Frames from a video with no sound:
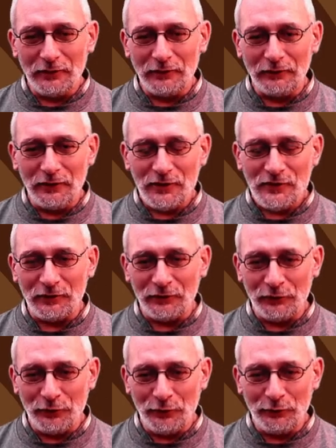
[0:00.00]
Let's
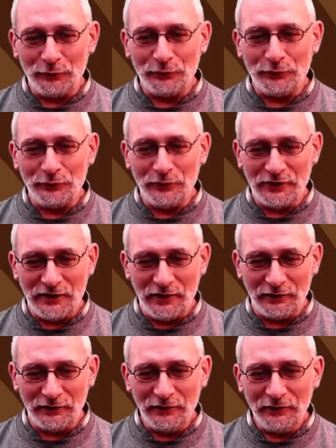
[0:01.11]
go to
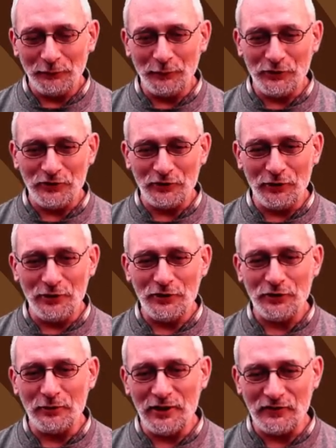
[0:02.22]
Italian, which
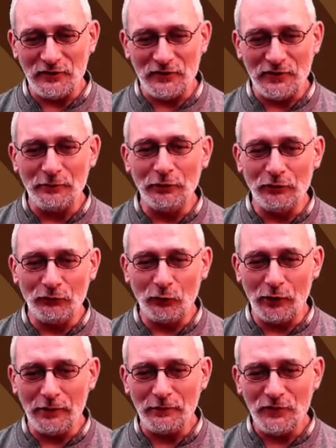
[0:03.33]
also has similar
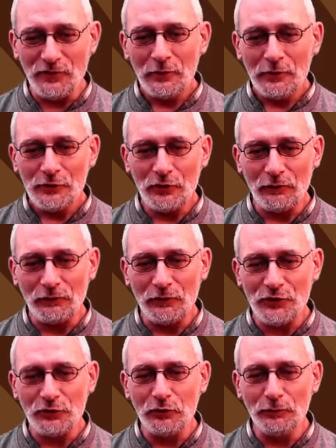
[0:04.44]
forms. So the
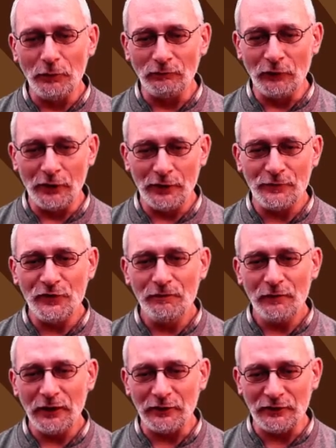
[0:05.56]
first group of verbs
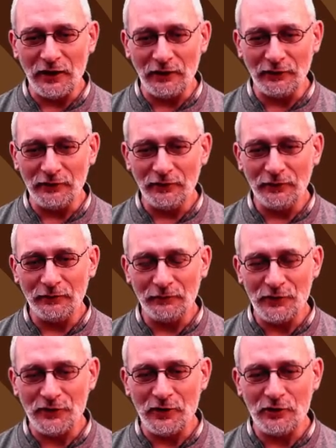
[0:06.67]
in Italian
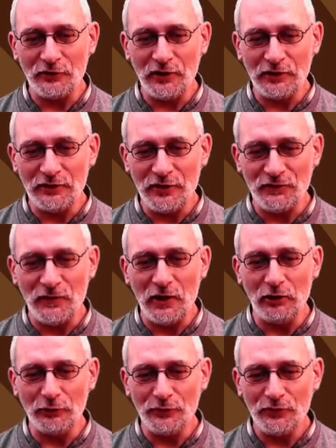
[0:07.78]
is conjugated as
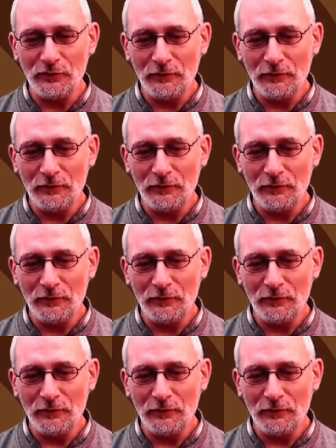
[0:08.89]
follows.